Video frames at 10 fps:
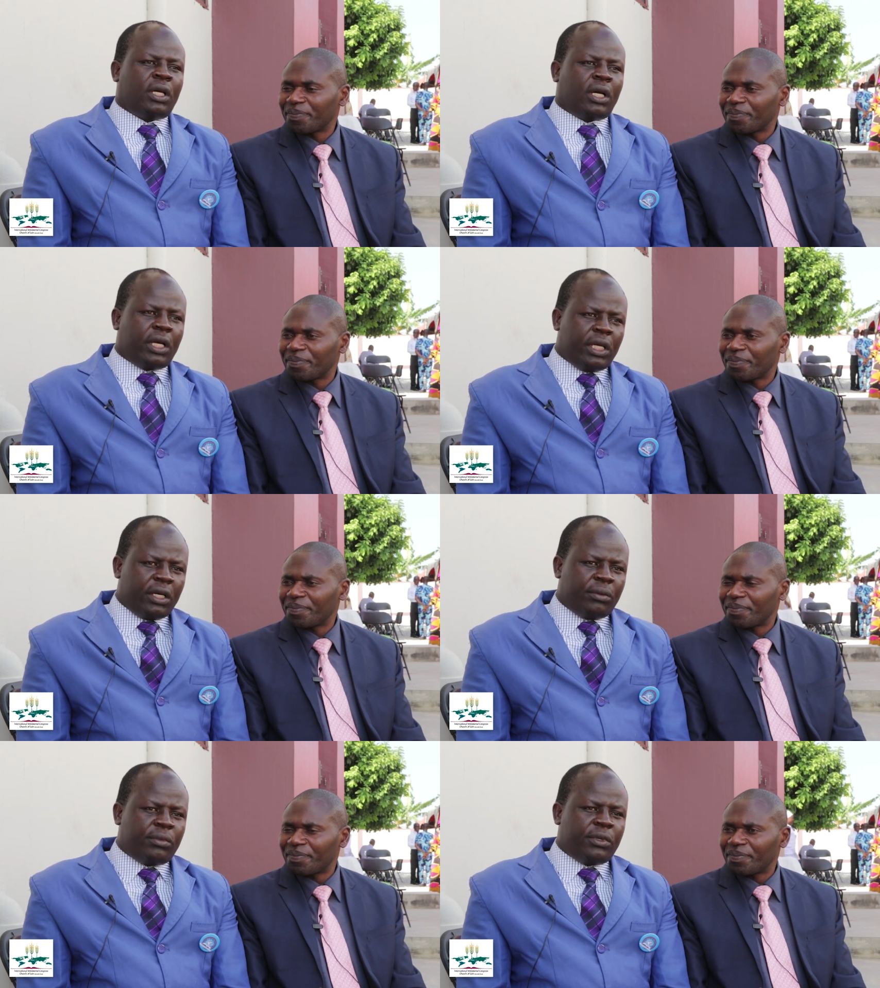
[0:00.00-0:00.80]
Speaker 1: I
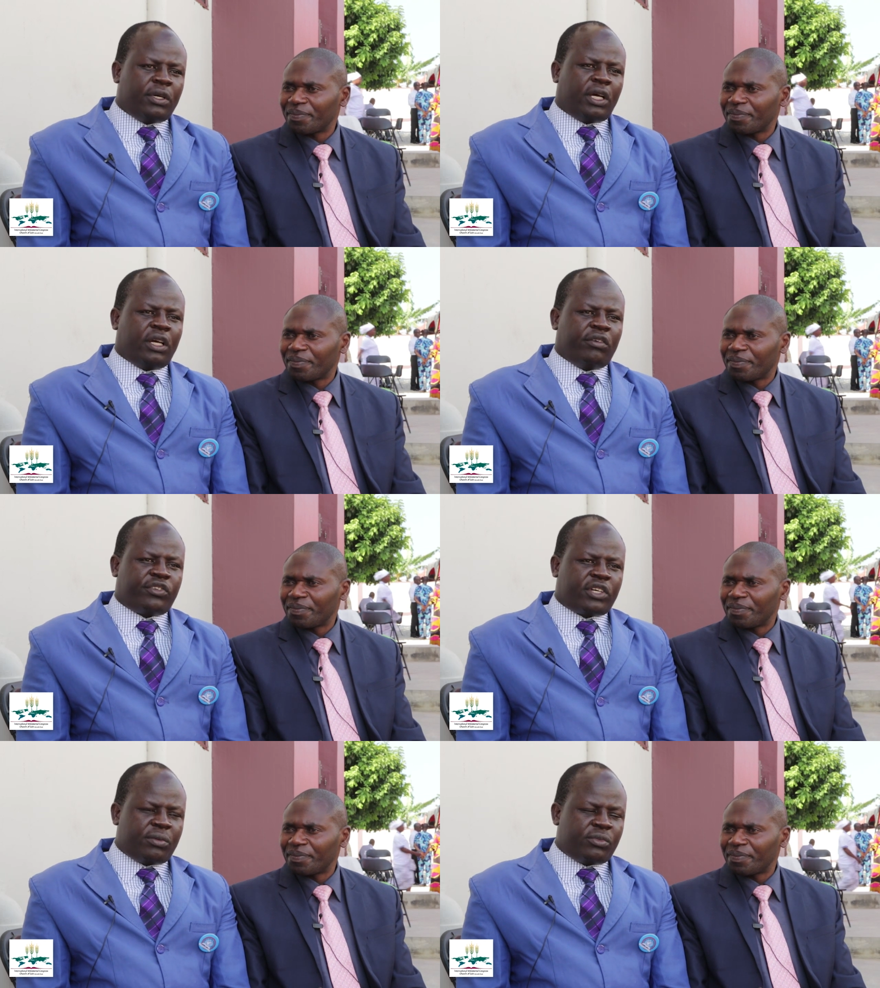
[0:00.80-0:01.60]

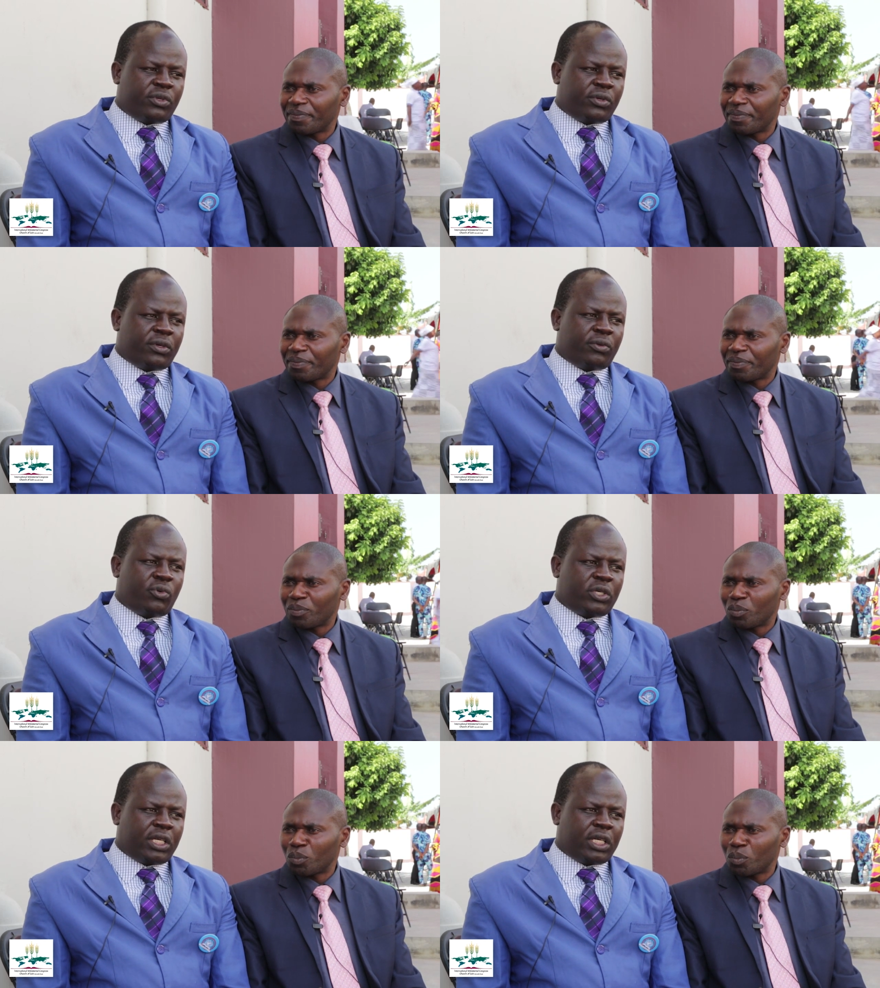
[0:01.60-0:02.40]
have come to
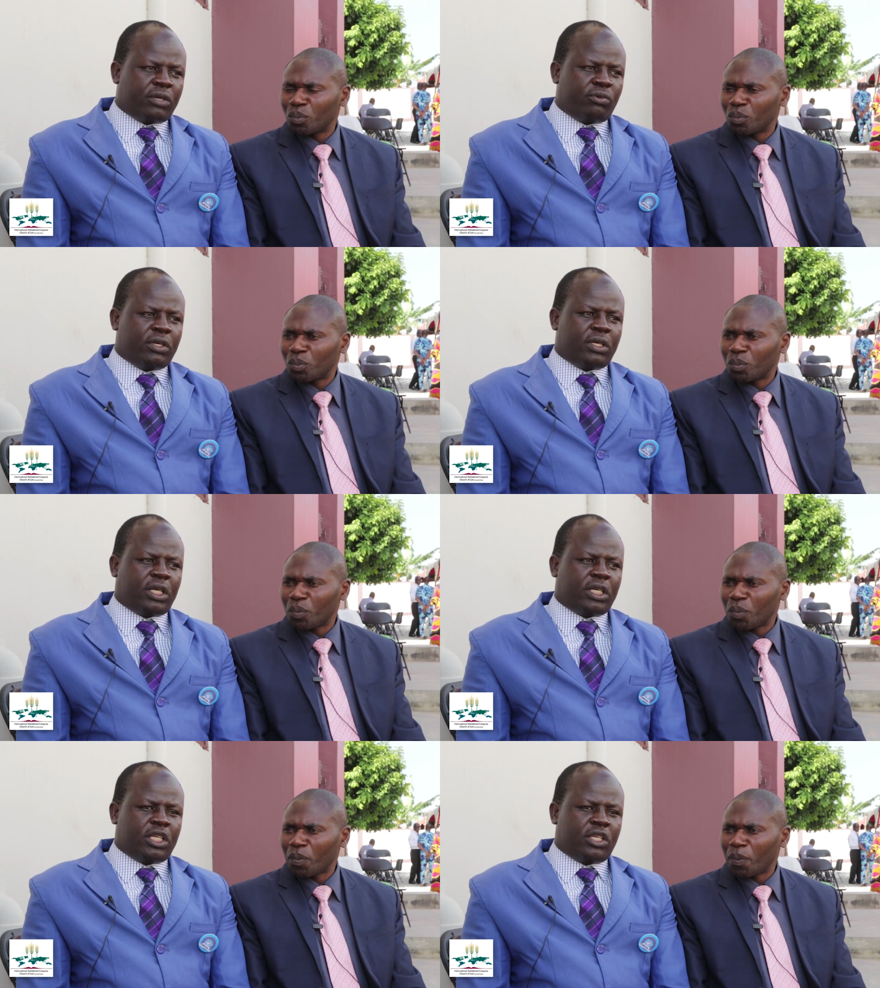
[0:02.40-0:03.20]
what
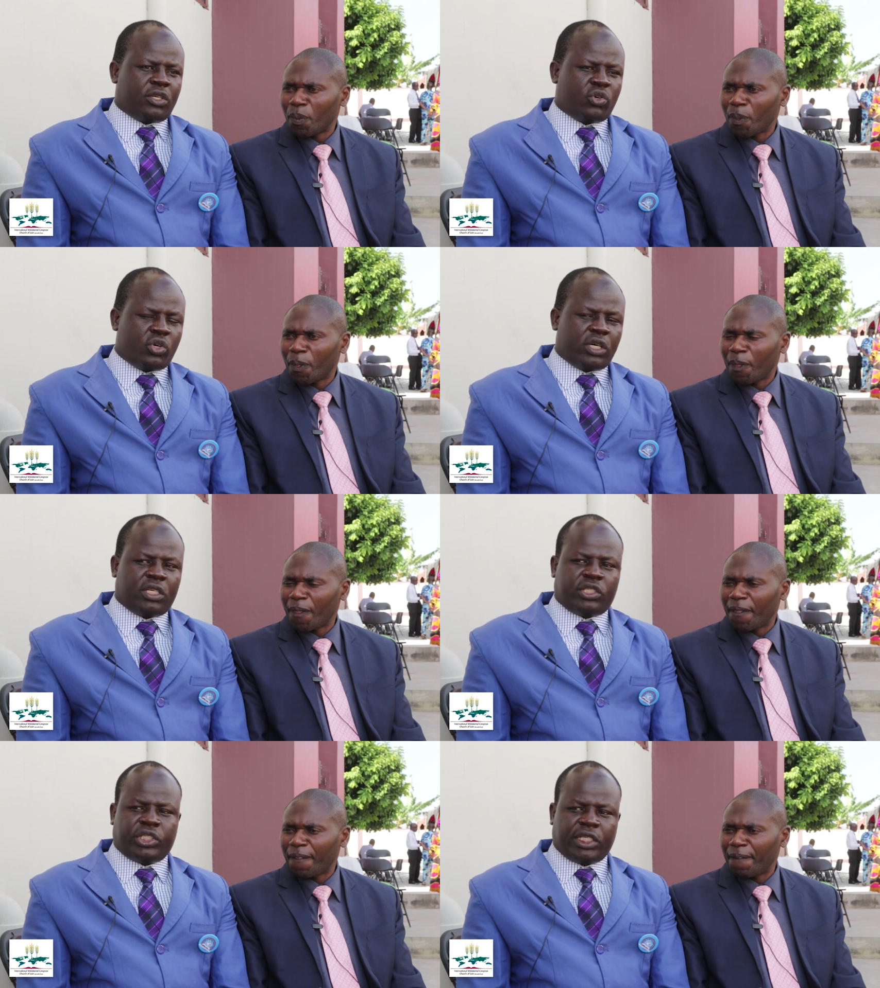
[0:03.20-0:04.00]
I can go
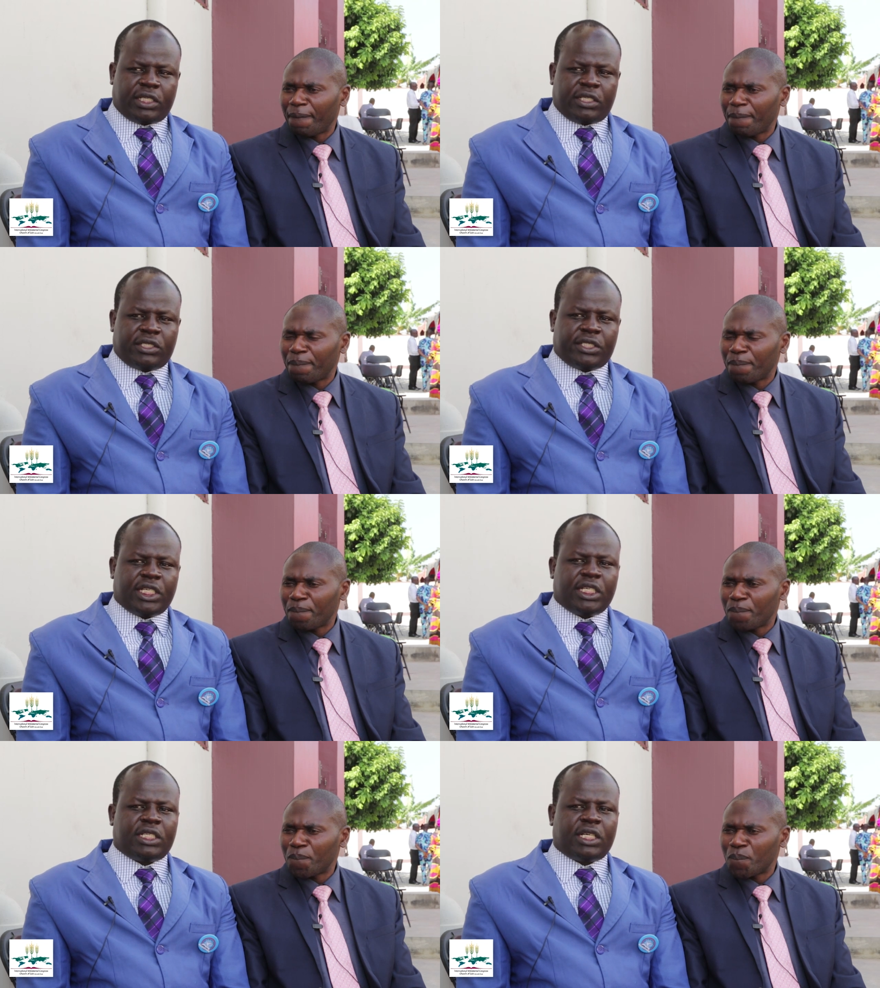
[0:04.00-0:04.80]
and share is
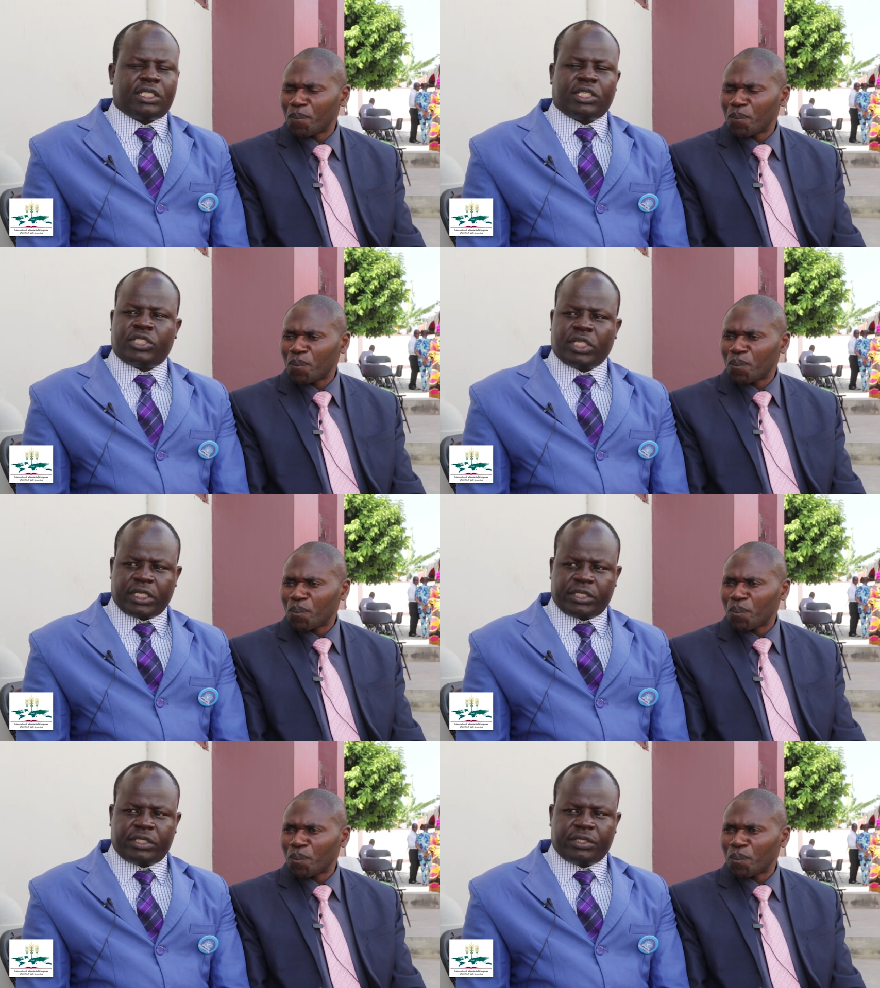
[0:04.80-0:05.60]
that as a
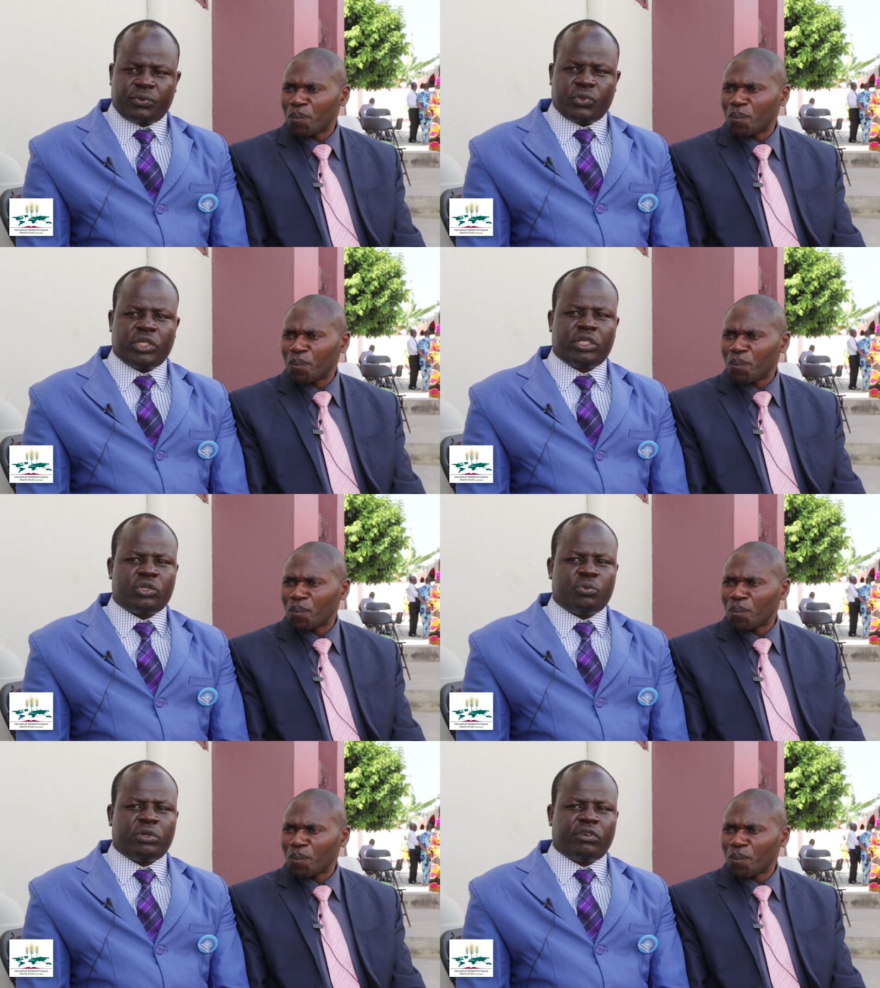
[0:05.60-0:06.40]
church we
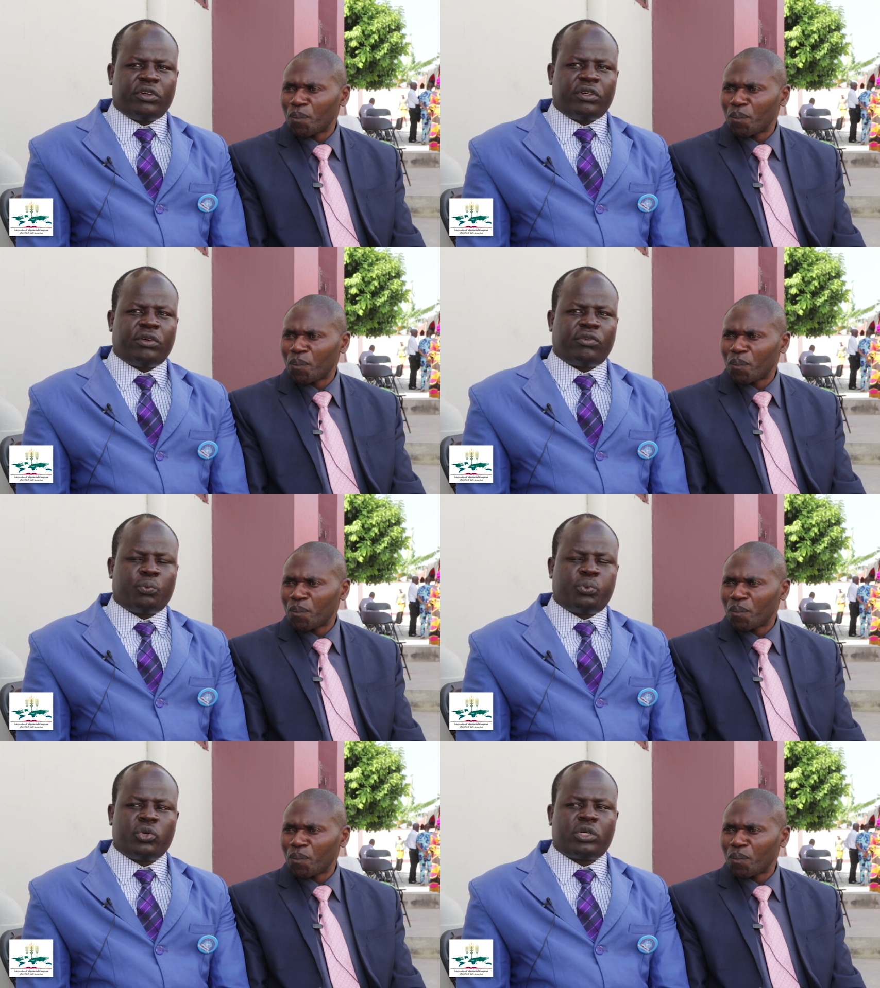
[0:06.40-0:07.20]
need to be
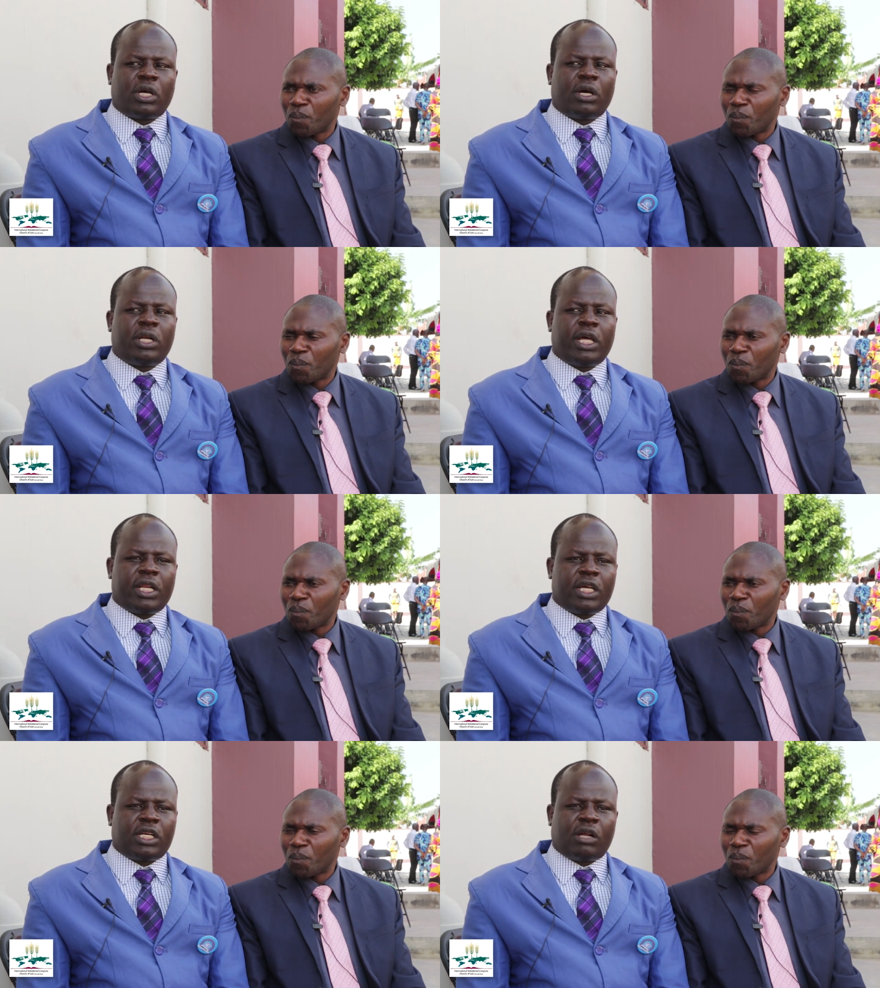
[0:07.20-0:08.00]

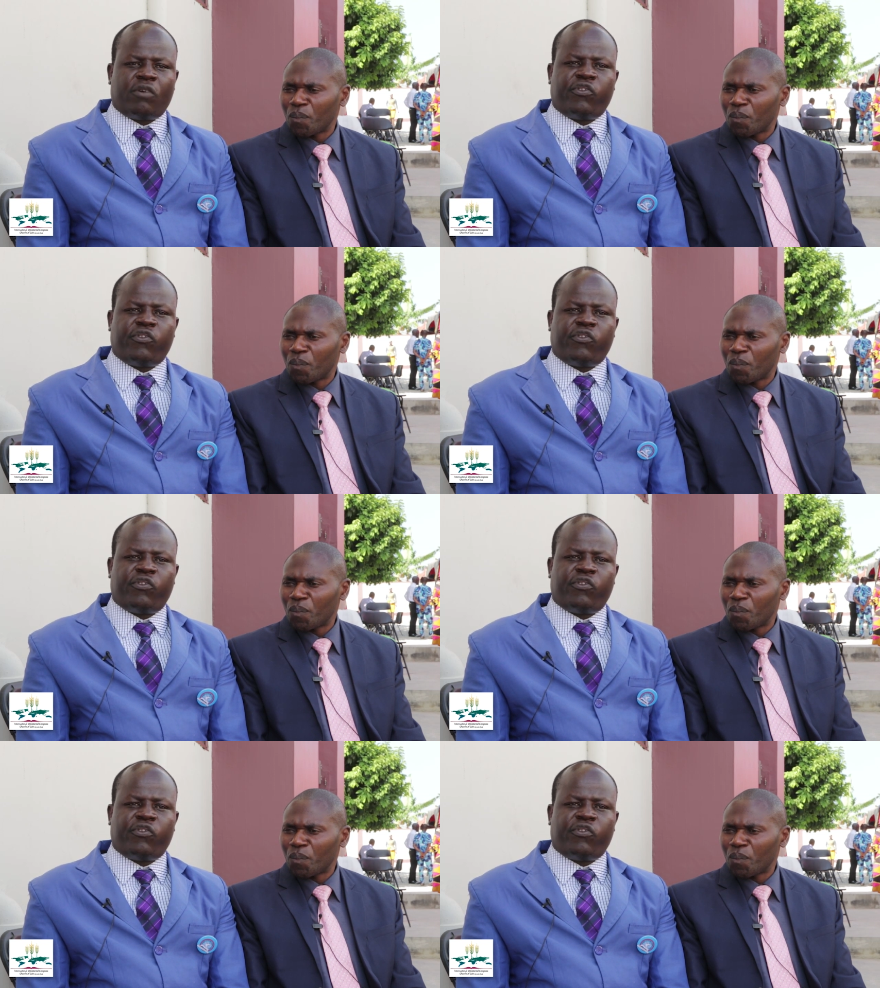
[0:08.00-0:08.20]
direct our